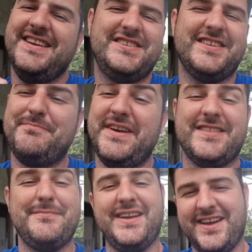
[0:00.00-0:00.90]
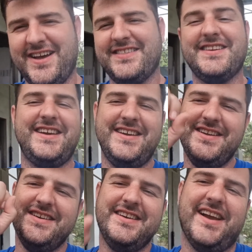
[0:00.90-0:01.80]
it's just best to be like, oh, ah, sigi,
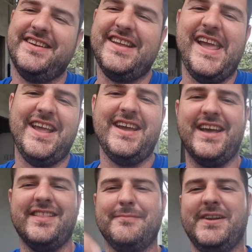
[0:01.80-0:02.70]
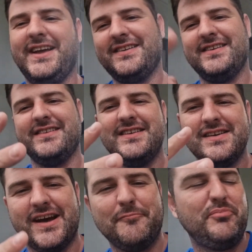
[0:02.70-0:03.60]
and take it and then be like,
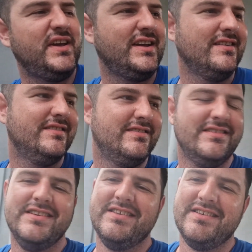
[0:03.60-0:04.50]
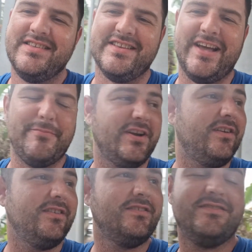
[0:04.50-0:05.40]
I'm paying. Salamat,
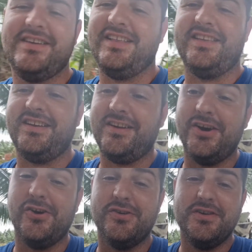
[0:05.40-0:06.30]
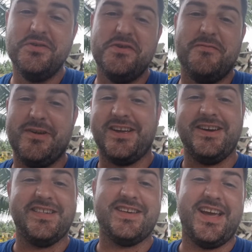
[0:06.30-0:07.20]
huh? And then go.
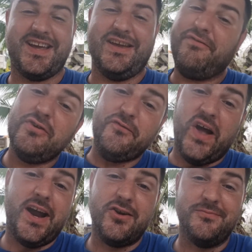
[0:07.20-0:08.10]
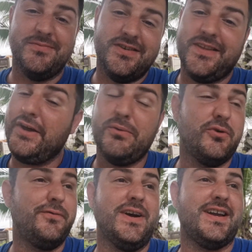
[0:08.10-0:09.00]
Because like, if you fight them, they will
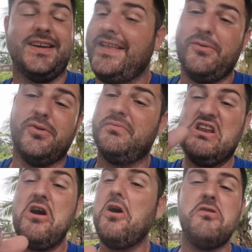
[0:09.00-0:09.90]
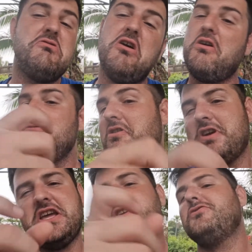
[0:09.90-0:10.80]
fuck it. They will, no, no, no,
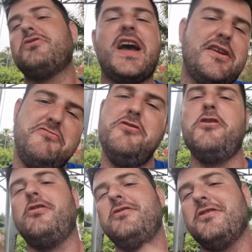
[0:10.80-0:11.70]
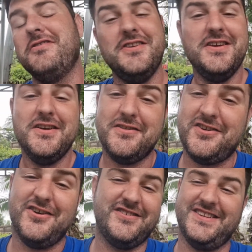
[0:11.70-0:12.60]
here, you got it, no, no.
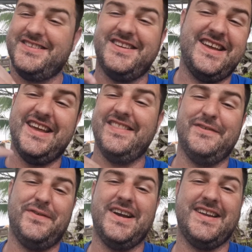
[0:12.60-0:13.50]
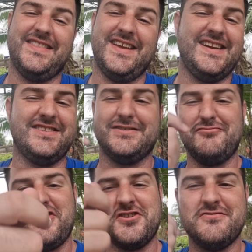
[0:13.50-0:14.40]
So just to end the fucking thing, just
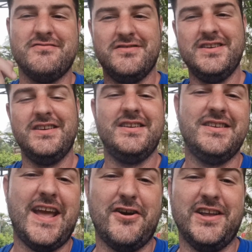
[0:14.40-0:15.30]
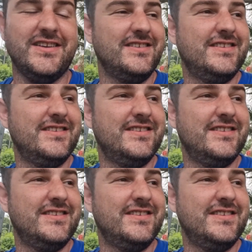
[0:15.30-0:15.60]
down it.